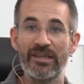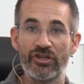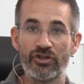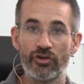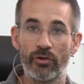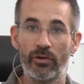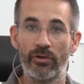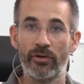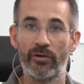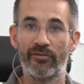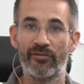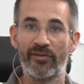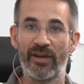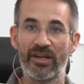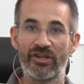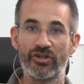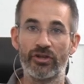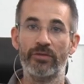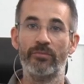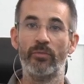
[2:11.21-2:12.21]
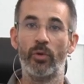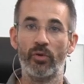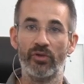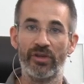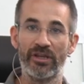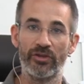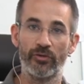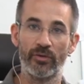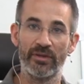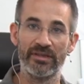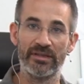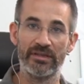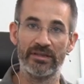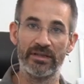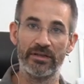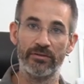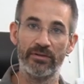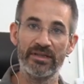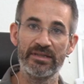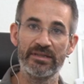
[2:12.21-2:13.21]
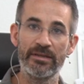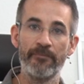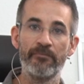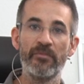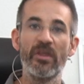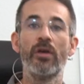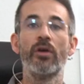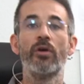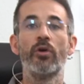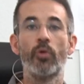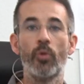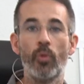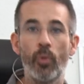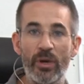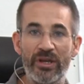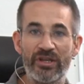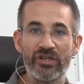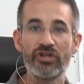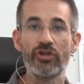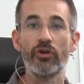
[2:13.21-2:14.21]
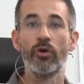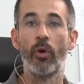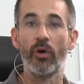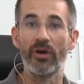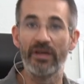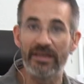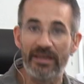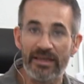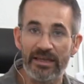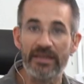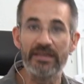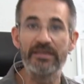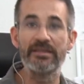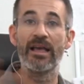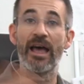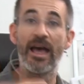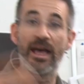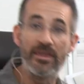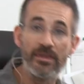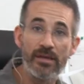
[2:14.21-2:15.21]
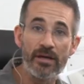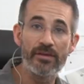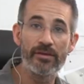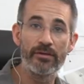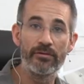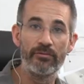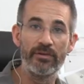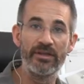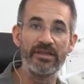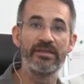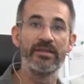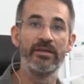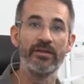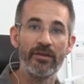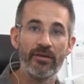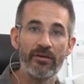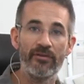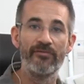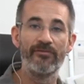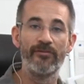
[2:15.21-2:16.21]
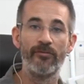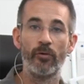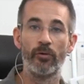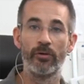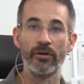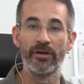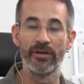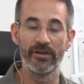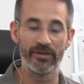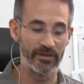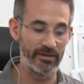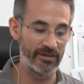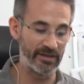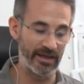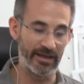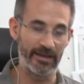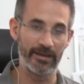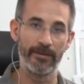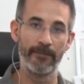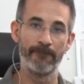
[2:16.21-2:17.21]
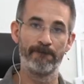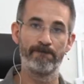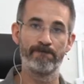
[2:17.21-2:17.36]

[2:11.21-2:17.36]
shoulder flexion more than 20 degrees which is another risk for the neck